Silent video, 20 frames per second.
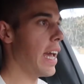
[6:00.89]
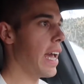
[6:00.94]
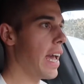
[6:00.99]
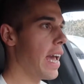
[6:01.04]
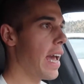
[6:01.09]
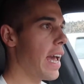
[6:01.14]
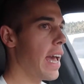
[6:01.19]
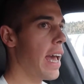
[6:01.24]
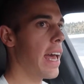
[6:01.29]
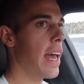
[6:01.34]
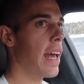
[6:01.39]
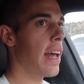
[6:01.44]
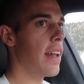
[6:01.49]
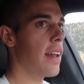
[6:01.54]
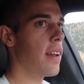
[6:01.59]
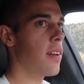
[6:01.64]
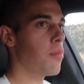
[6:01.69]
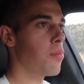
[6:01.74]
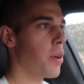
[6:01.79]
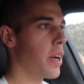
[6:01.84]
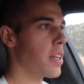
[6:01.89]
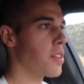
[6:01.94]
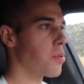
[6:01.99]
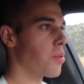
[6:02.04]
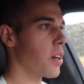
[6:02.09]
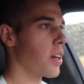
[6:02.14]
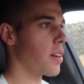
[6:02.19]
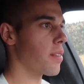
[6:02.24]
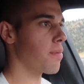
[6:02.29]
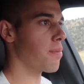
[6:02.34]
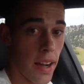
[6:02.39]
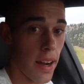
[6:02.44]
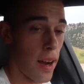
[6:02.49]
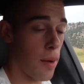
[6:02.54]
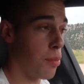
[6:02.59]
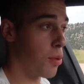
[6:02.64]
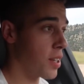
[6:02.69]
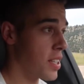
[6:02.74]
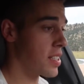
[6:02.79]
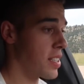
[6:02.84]
And brakes work. All
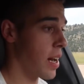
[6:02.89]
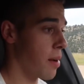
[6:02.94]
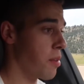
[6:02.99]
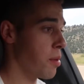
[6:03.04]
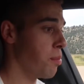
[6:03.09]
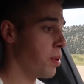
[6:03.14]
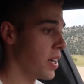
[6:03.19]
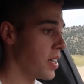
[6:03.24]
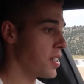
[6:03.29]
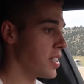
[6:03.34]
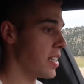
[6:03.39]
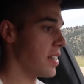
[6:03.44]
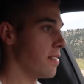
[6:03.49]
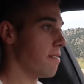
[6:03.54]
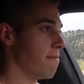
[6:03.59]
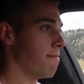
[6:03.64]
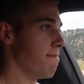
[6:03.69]
right, boys, time to punch it.